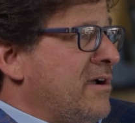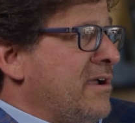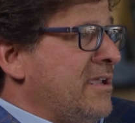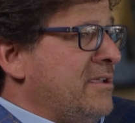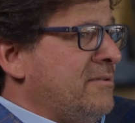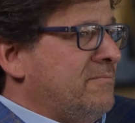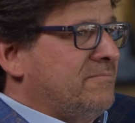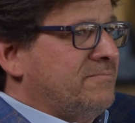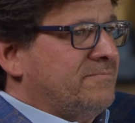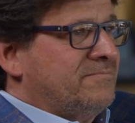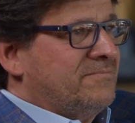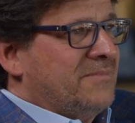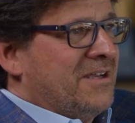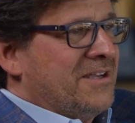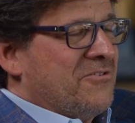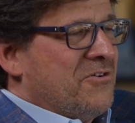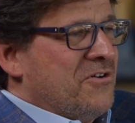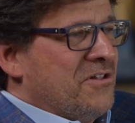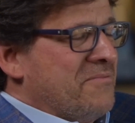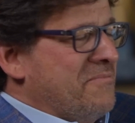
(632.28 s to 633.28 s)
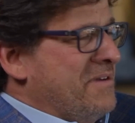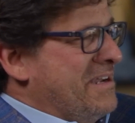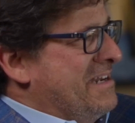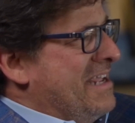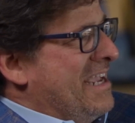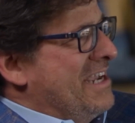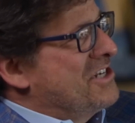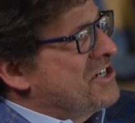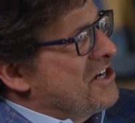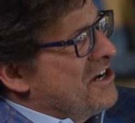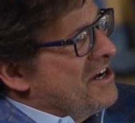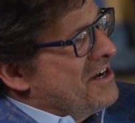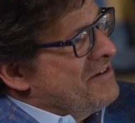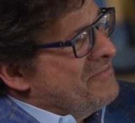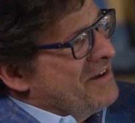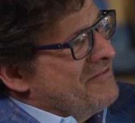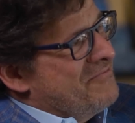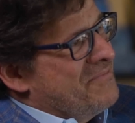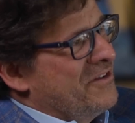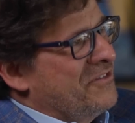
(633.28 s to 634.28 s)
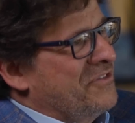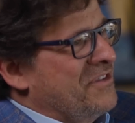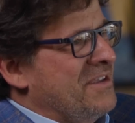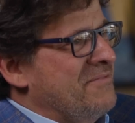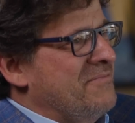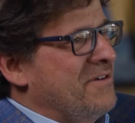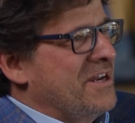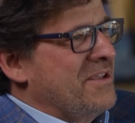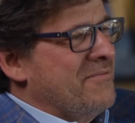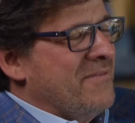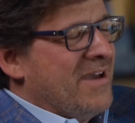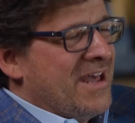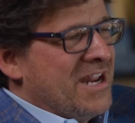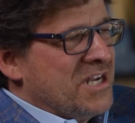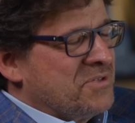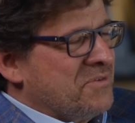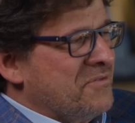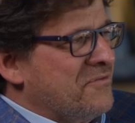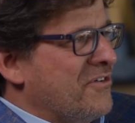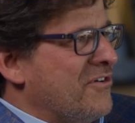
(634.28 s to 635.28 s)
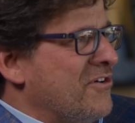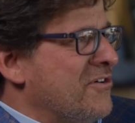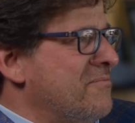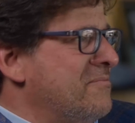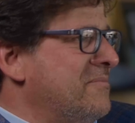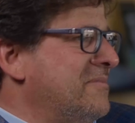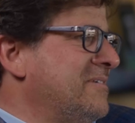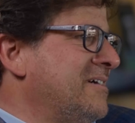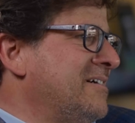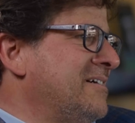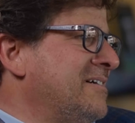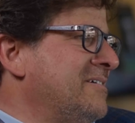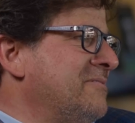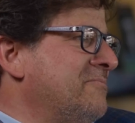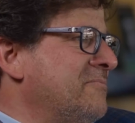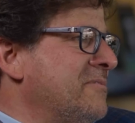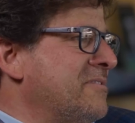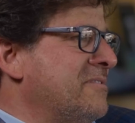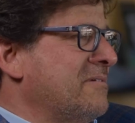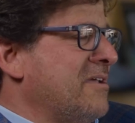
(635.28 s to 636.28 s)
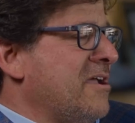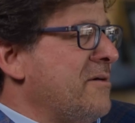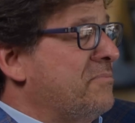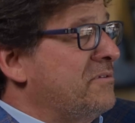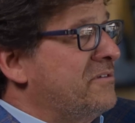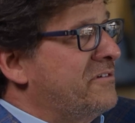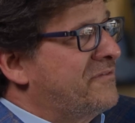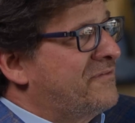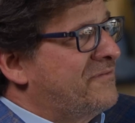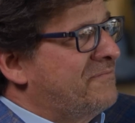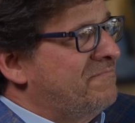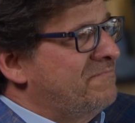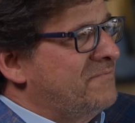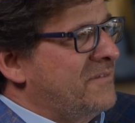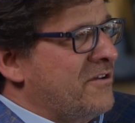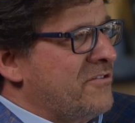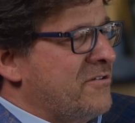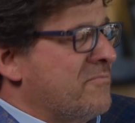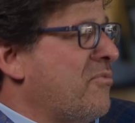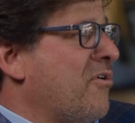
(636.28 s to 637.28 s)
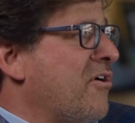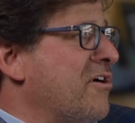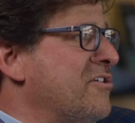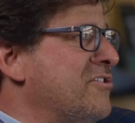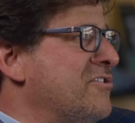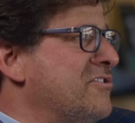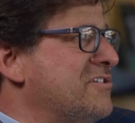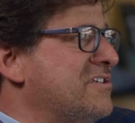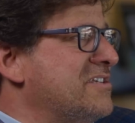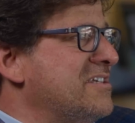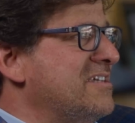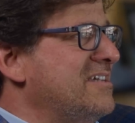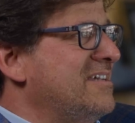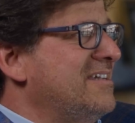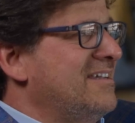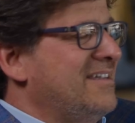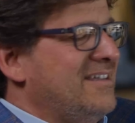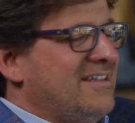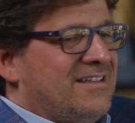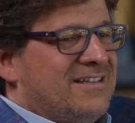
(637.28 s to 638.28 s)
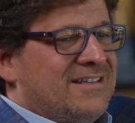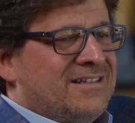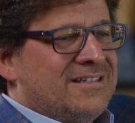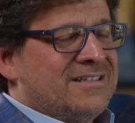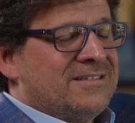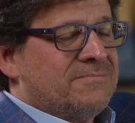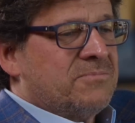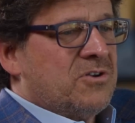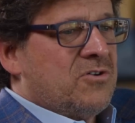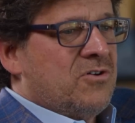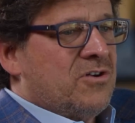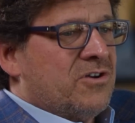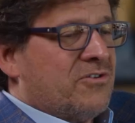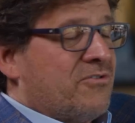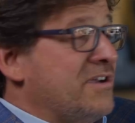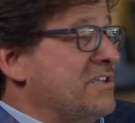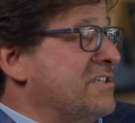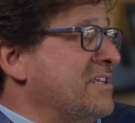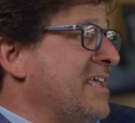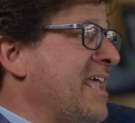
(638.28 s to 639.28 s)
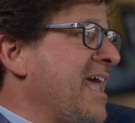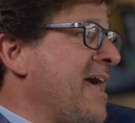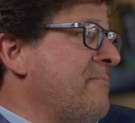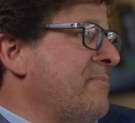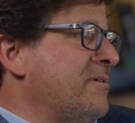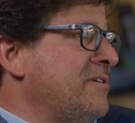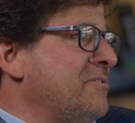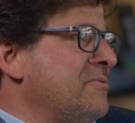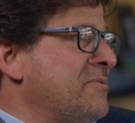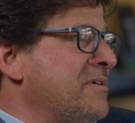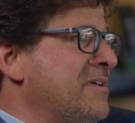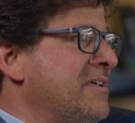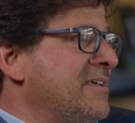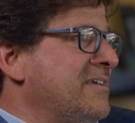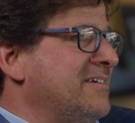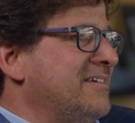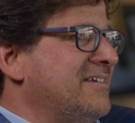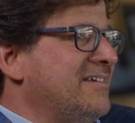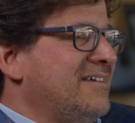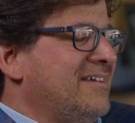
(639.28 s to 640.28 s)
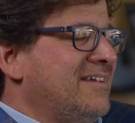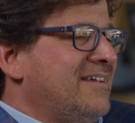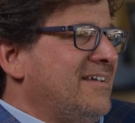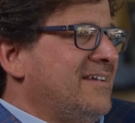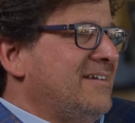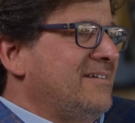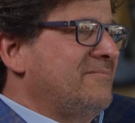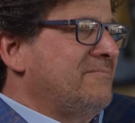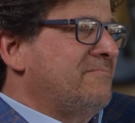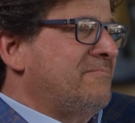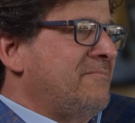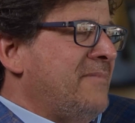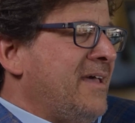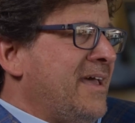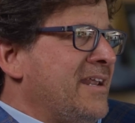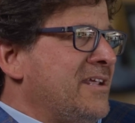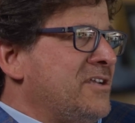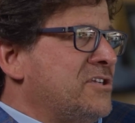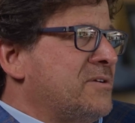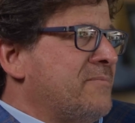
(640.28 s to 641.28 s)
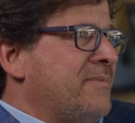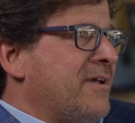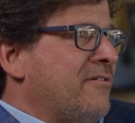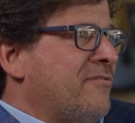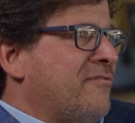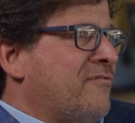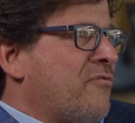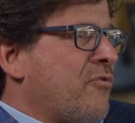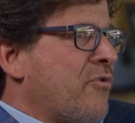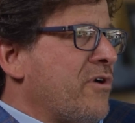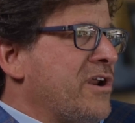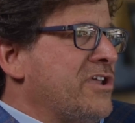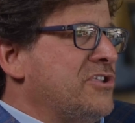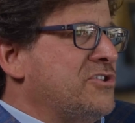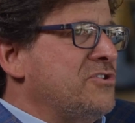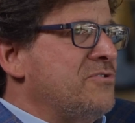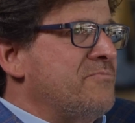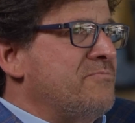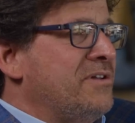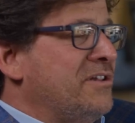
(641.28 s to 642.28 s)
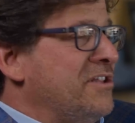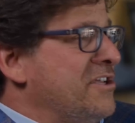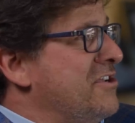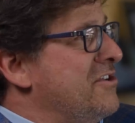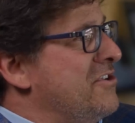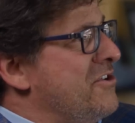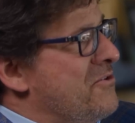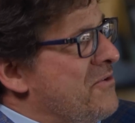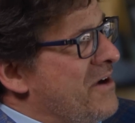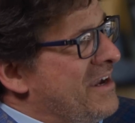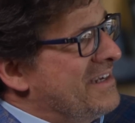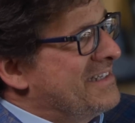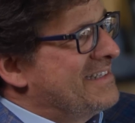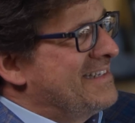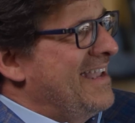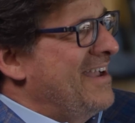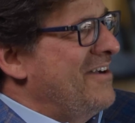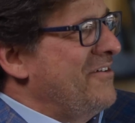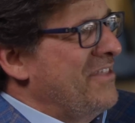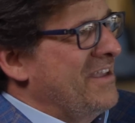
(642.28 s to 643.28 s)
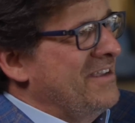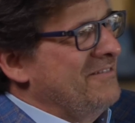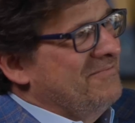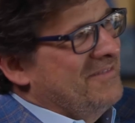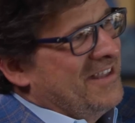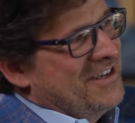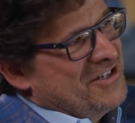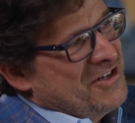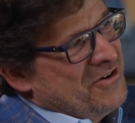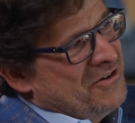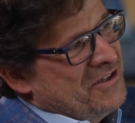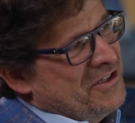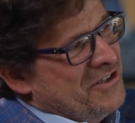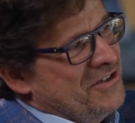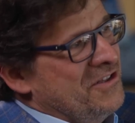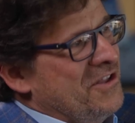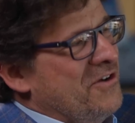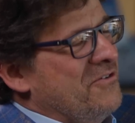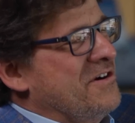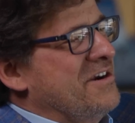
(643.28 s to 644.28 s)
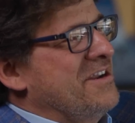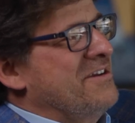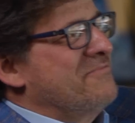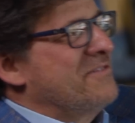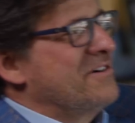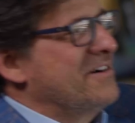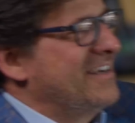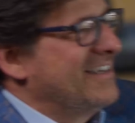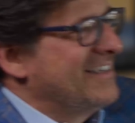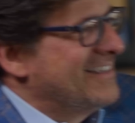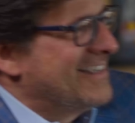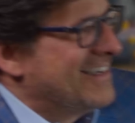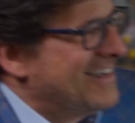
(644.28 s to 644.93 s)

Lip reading: I call it my day job. I built a money management firm with a couple of other partners called Crescent Capital. We manage about 42 billion US now. They show a little lower number.